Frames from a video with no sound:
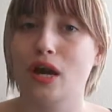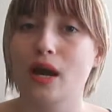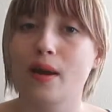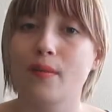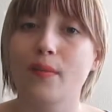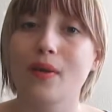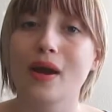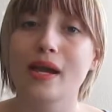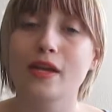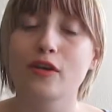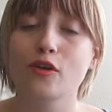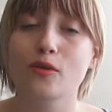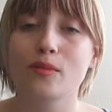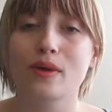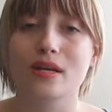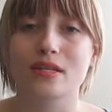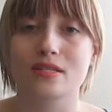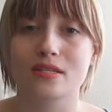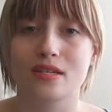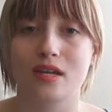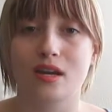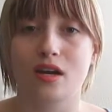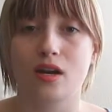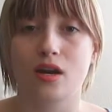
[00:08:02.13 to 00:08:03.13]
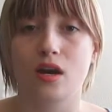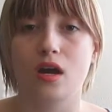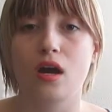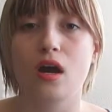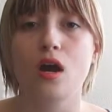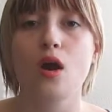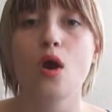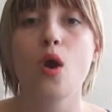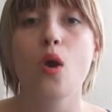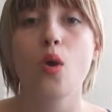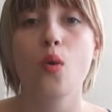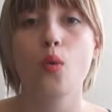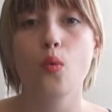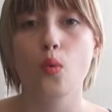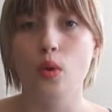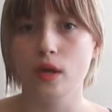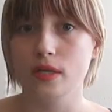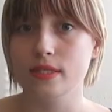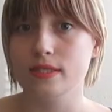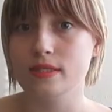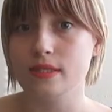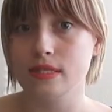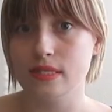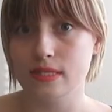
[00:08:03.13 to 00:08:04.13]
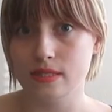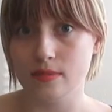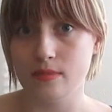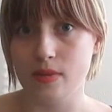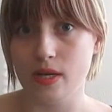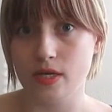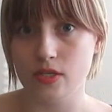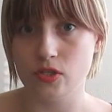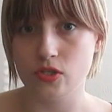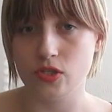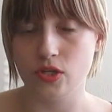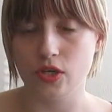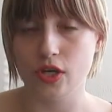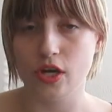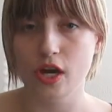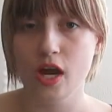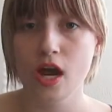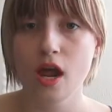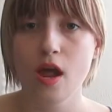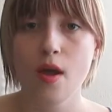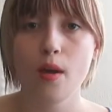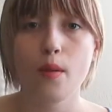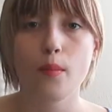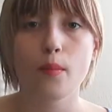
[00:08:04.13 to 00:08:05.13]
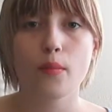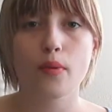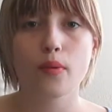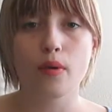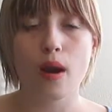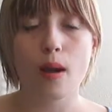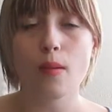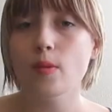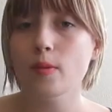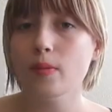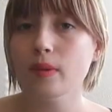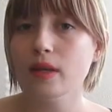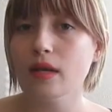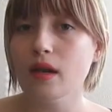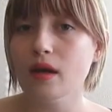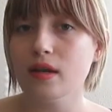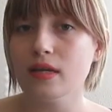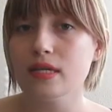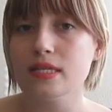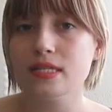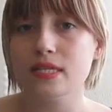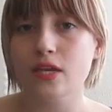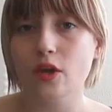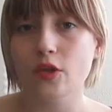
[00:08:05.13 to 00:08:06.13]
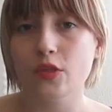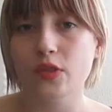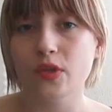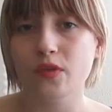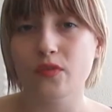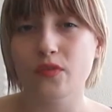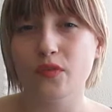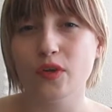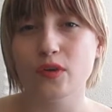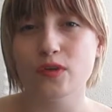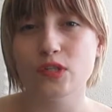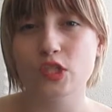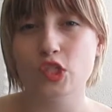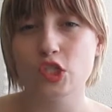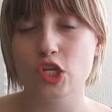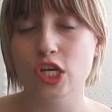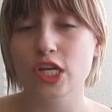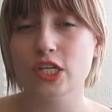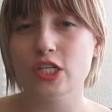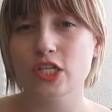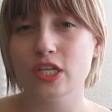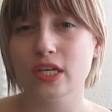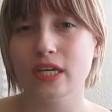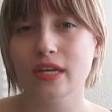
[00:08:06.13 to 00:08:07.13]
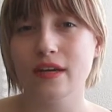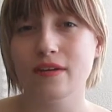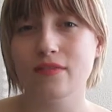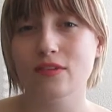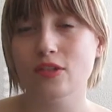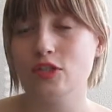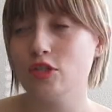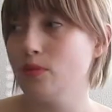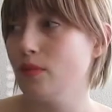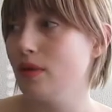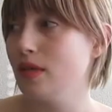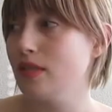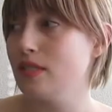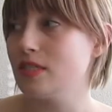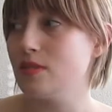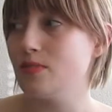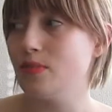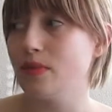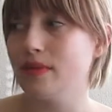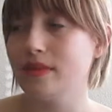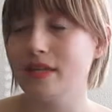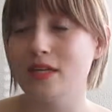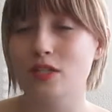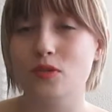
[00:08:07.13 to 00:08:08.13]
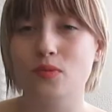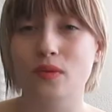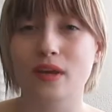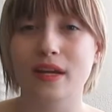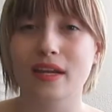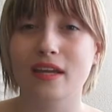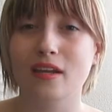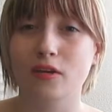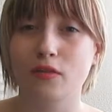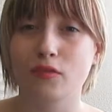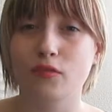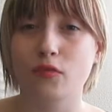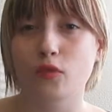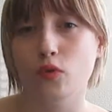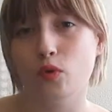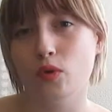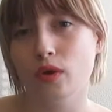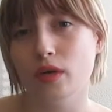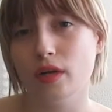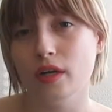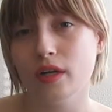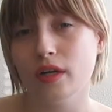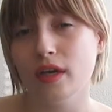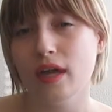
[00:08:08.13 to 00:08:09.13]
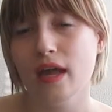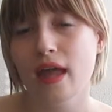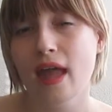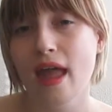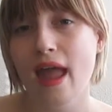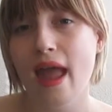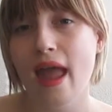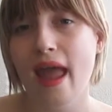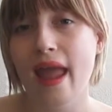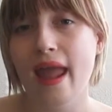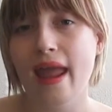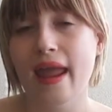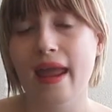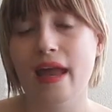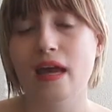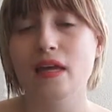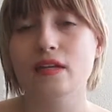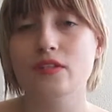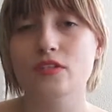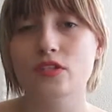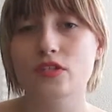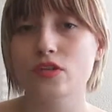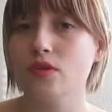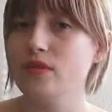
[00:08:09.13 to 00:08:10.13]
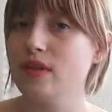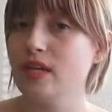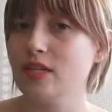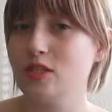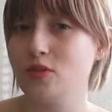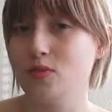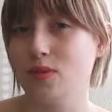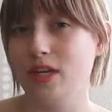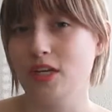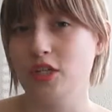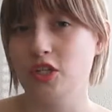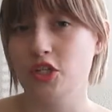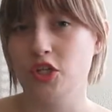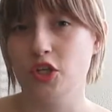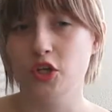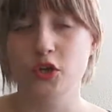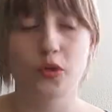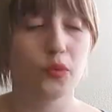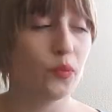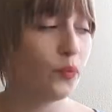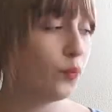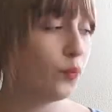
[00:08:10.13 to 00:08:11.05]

I buy a new mascara once a semester. Probably not as healthy for you as changing it every 2 months, but that's what I can afford, and so that's what I do.